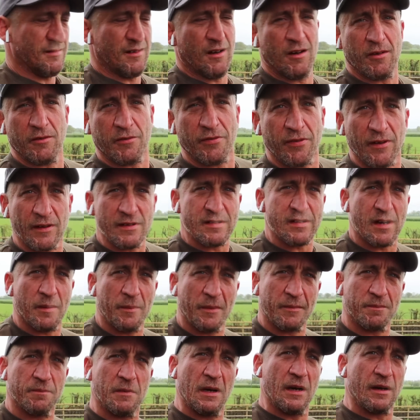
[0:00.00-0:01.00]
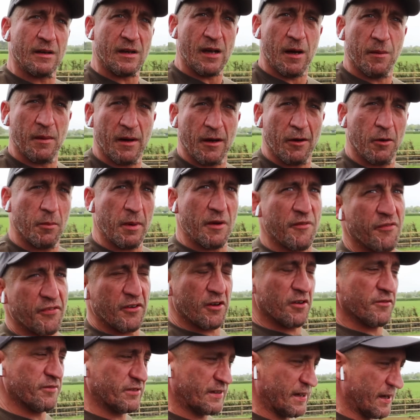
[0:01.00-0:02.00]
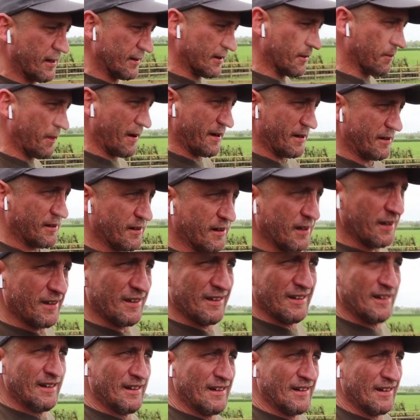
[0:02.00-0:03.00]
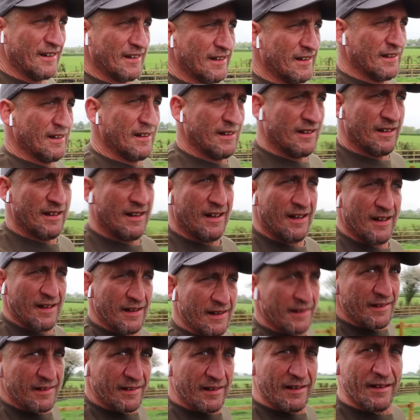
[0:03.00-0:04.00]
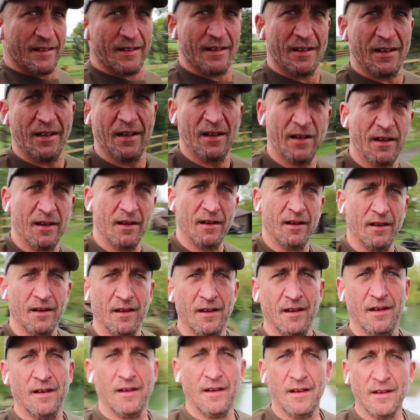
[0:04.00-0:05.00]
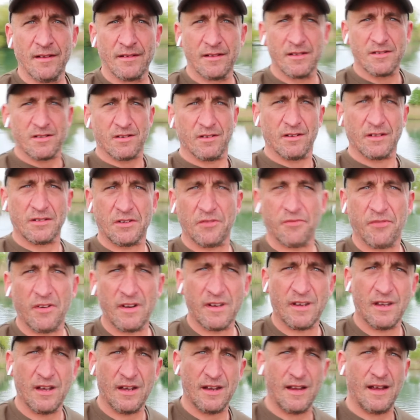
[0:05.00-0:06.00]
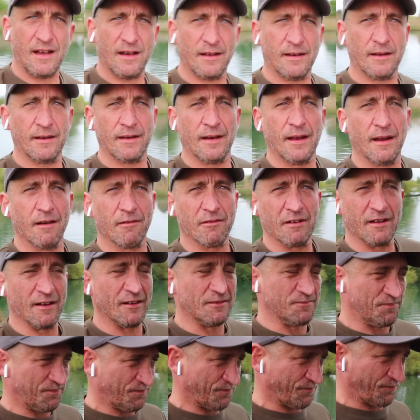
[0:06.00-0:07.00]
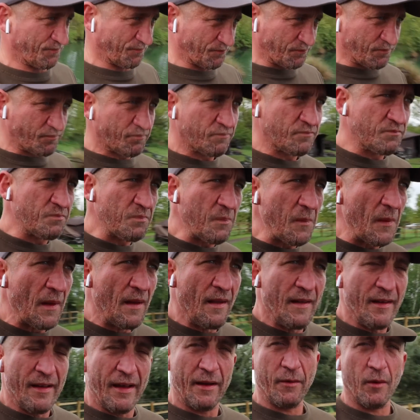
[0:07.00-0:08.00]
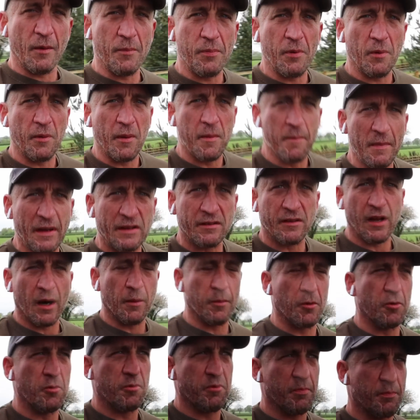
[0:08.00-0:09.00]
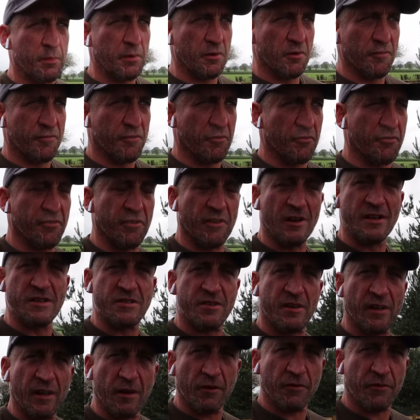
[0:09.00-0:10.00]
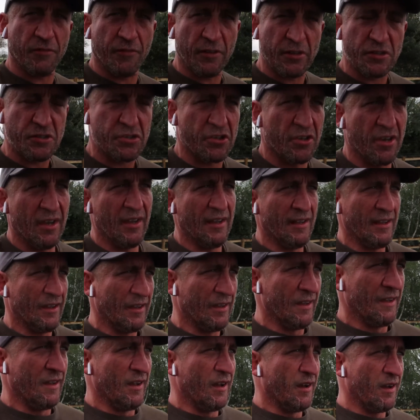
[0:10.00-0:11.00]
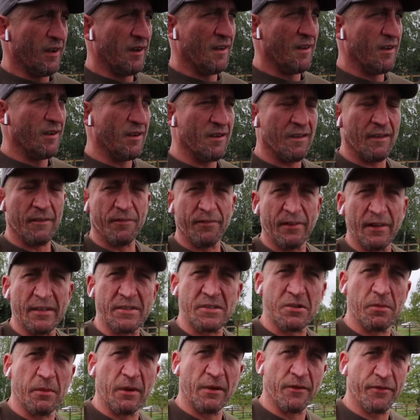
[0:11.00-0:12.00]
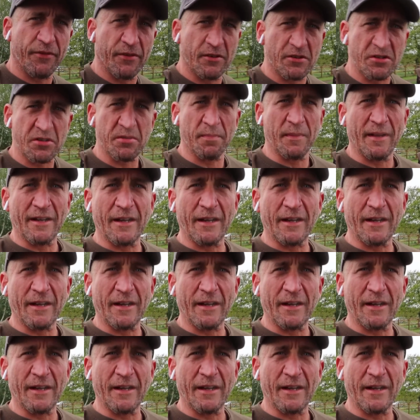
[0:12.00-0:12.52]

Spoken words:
Hopefully someone come a little bit further down the bank and decide to vacate our little area. Anyway, probably a mid-double, beautiful, fully scaled fish. Hopefully that's going to be the first of